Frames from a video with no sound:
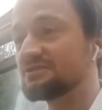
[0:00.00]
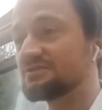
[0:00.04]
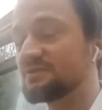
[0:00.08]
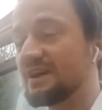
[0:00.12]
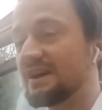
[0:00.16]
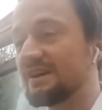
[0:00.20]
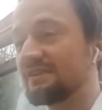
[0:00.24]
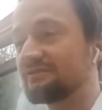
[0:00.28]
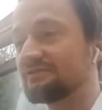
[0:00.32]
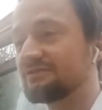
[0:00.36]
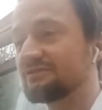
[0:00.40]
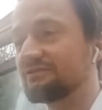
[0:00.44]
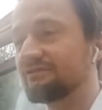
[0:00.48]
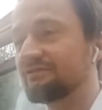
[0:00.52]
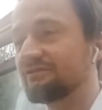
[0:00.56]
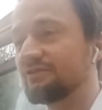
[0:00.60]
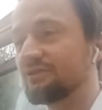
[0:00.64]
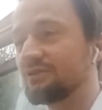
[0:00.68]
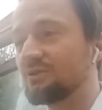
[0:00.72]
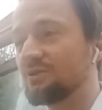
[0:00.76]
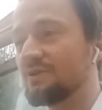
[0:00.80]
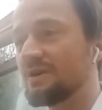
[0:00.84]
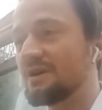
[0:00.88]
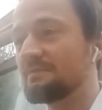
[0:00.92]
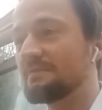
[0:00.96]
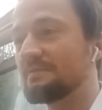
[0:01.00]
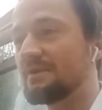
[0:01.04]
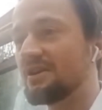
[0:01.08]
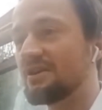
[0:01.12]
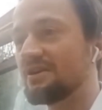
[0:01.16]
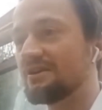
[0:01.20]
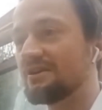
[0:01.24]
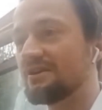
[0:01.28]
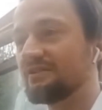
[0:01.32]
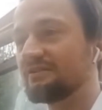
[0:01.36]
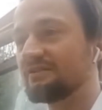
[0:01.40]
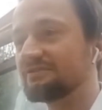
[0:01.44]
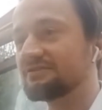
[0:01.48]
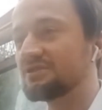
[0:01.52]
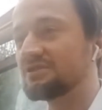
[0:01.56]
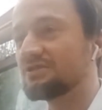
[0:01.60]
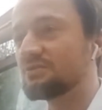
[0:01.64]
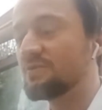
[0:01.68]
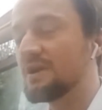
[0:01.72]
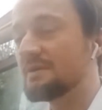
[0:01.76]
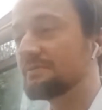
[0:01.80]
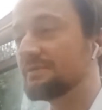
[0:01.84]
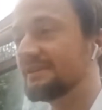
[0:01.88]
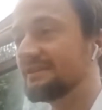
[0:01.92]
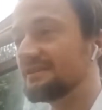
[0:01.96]
ones we'll have to follow up
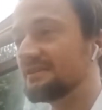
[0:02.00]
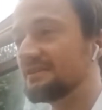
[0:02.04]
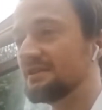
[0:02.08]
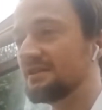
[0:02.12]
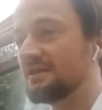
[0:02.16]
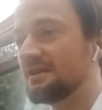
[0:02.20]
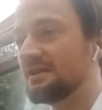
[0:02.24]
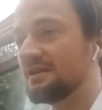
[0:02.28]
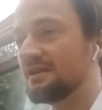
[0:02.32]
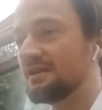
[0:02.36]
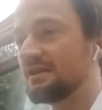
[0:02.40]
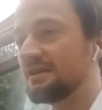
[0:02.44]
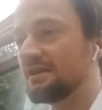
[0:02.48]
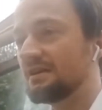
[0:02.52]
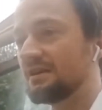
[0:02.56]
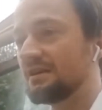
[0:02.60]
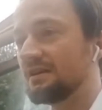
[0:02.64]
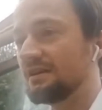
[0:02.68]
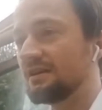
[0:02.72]
after the webinar,